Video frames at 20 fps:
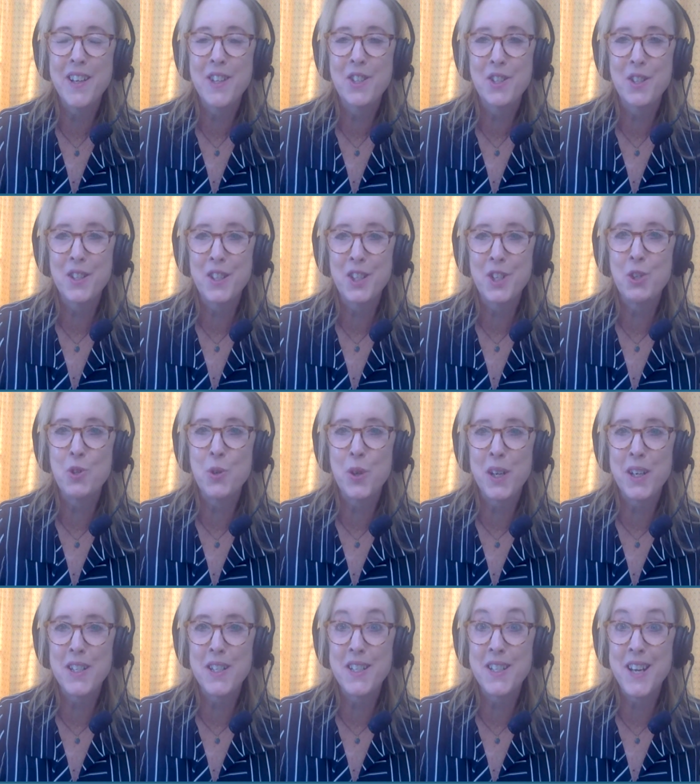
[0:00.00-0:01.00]
so that you
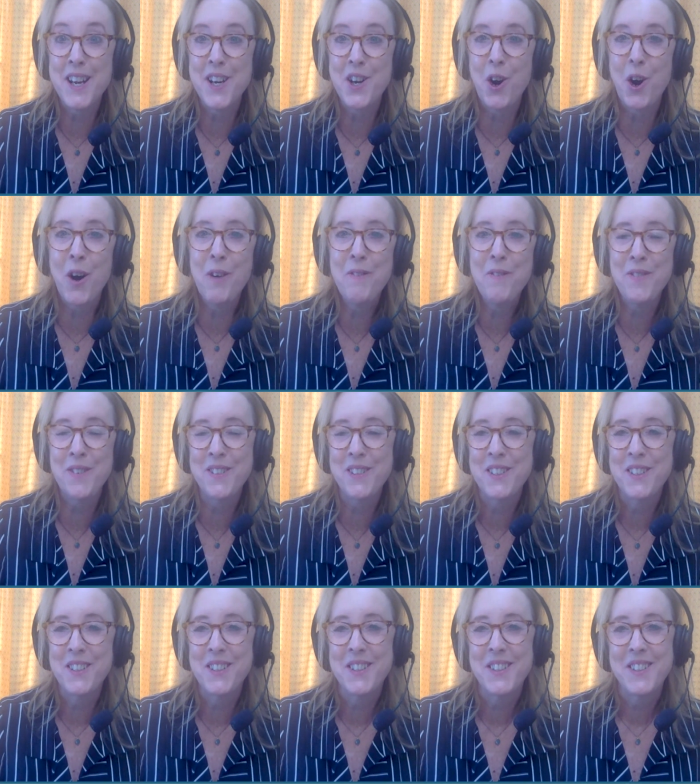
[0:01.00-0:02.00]
can take off
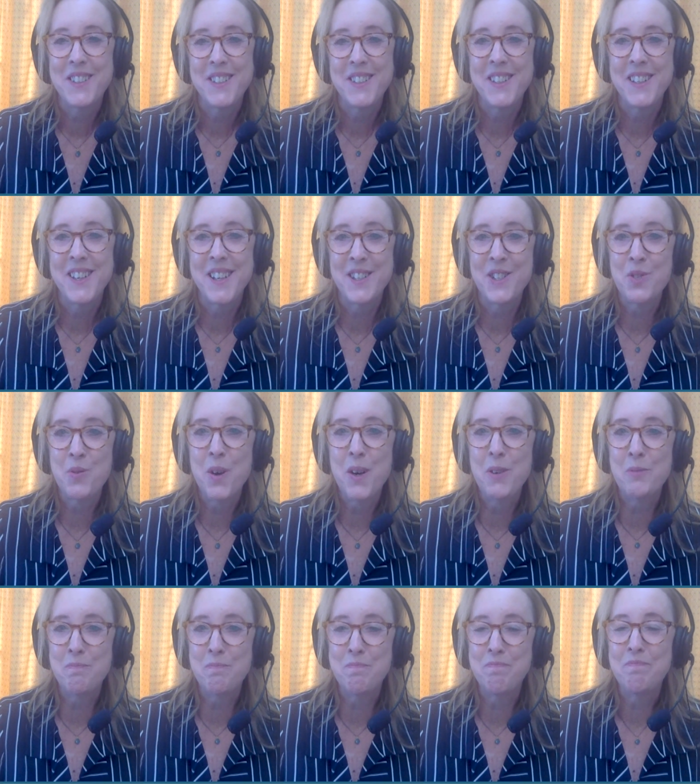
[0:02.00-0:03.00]
as
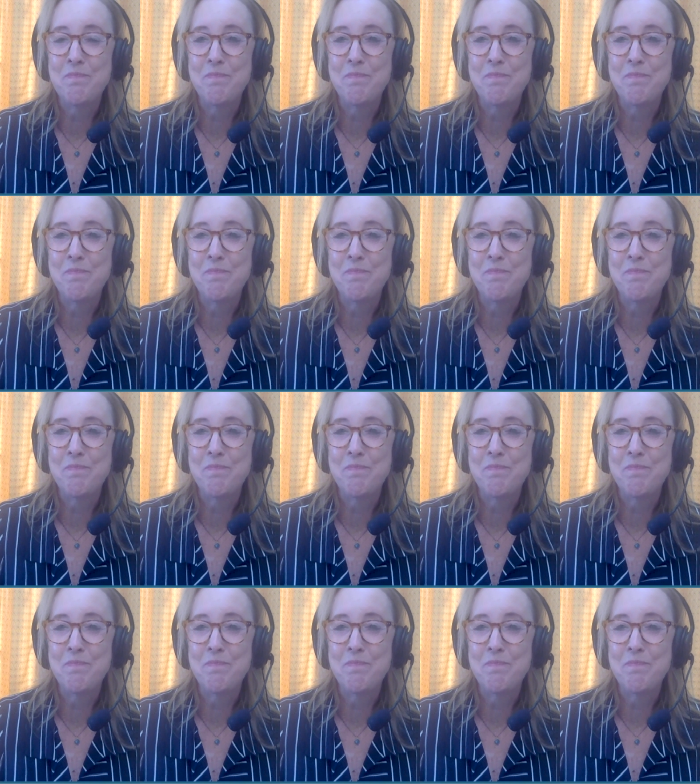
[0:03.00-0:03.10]
well.